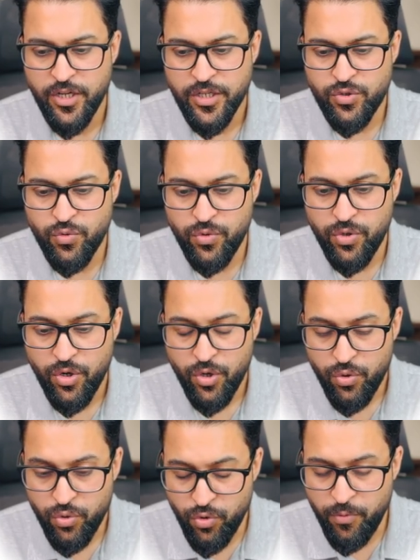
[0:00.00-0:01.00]
So
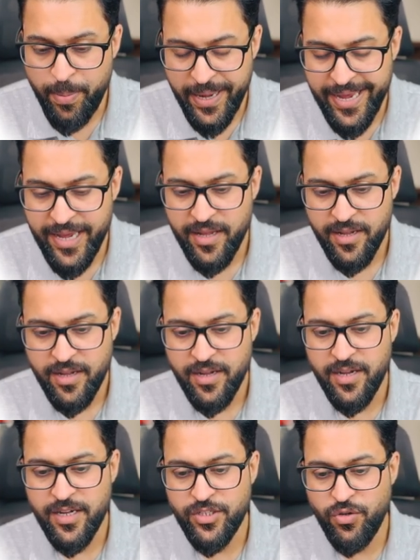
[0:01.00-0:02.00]
who pay,
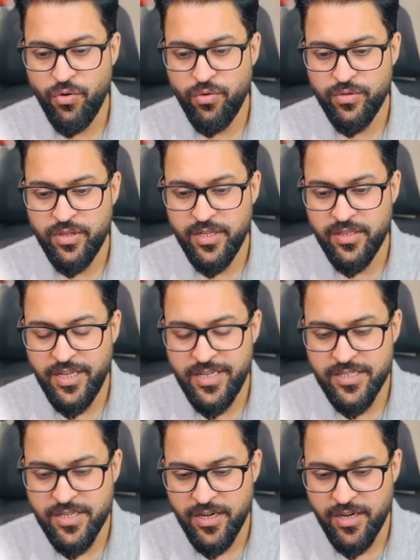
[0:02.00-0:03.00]

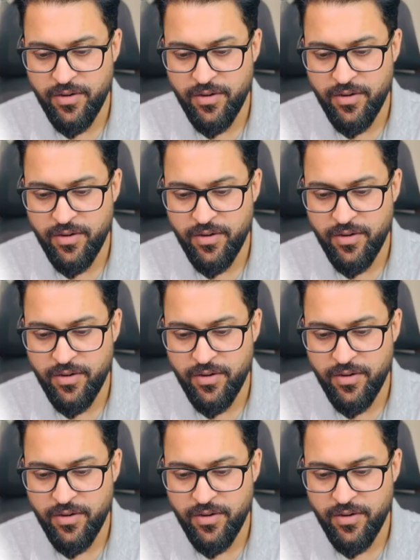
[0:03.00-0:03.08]
these